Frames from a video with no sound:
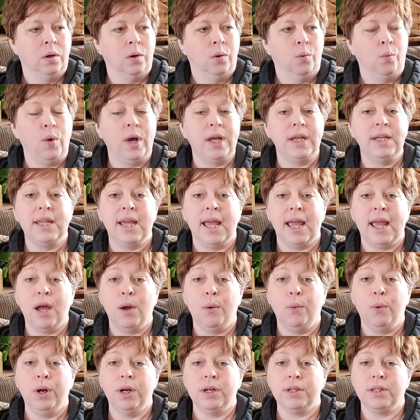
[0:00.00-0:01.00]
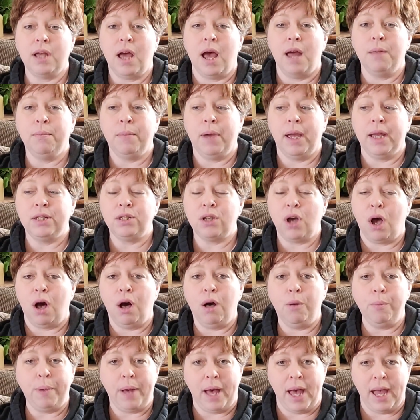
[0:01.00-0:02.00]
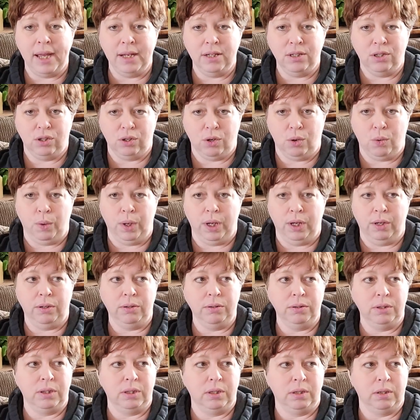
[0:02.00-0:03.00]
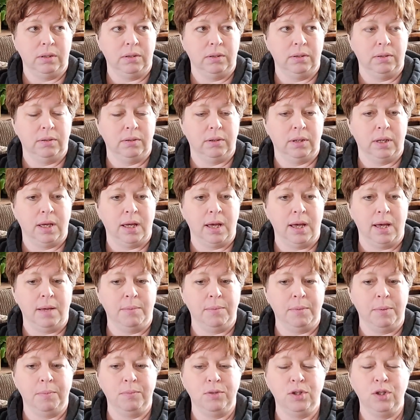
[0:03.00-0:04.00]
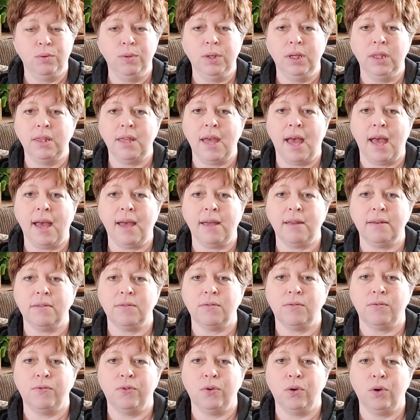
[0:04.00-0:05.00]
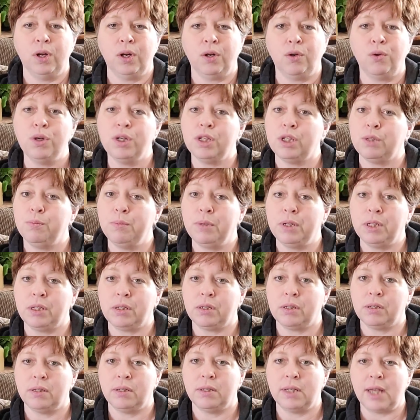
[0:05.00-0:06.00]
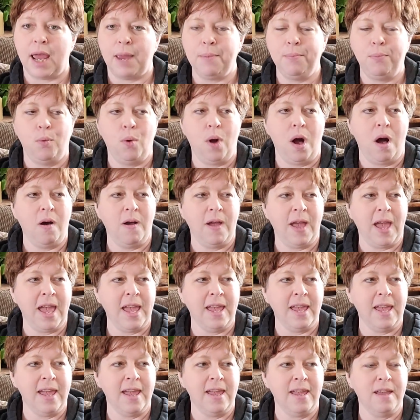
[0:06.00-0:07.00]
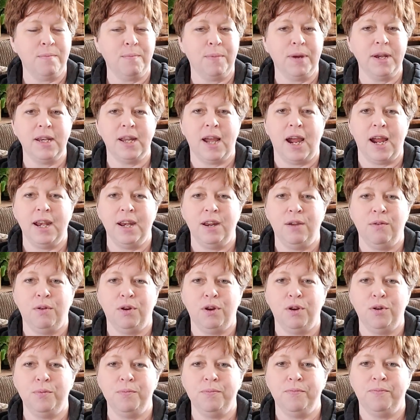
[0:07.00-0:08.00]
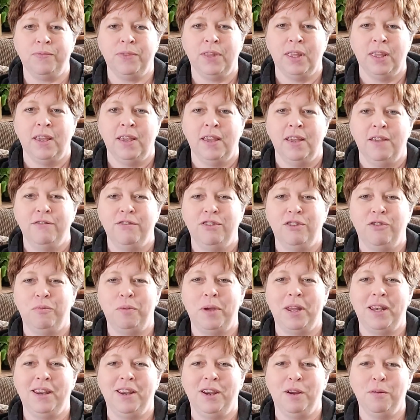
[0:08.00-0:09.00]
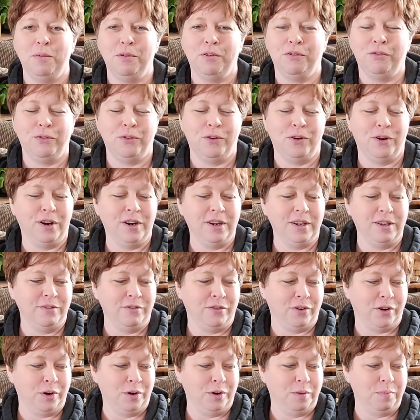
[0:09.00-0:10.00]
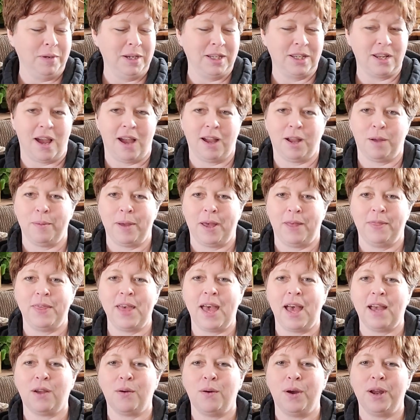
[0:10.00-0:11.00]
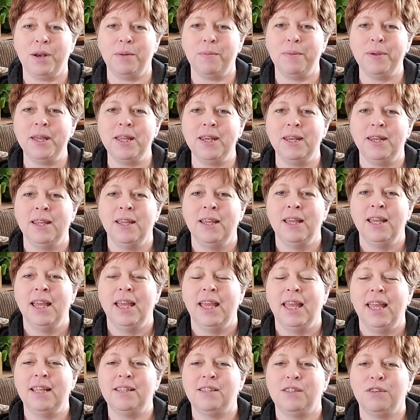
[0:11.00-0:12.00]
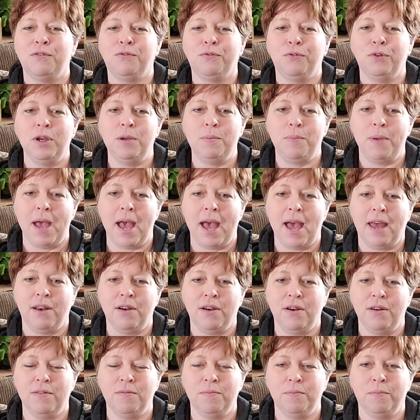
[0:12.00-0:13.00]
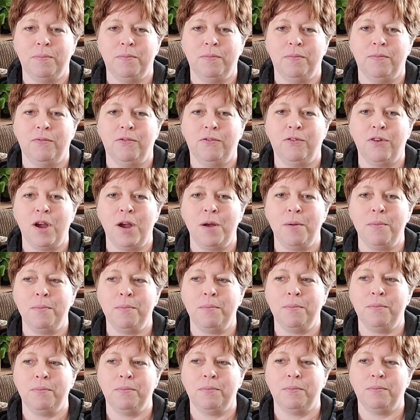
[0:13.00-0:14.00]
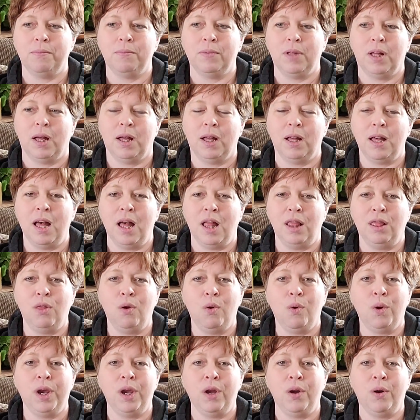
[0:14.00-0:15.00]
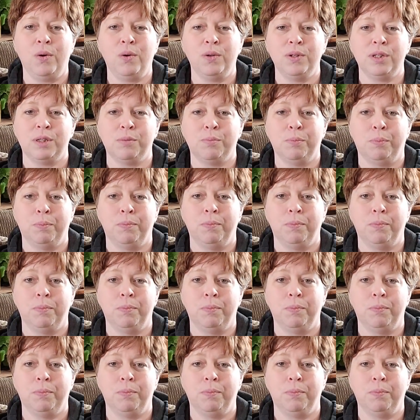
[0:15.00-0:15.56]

one day I worked on my Tall Pines quilt. I'm doing that for a Christmas type wall hanging in my dining room. If you've been here before, you've heard me talk about that quite a bit. It's a free pattern from Lori Holt's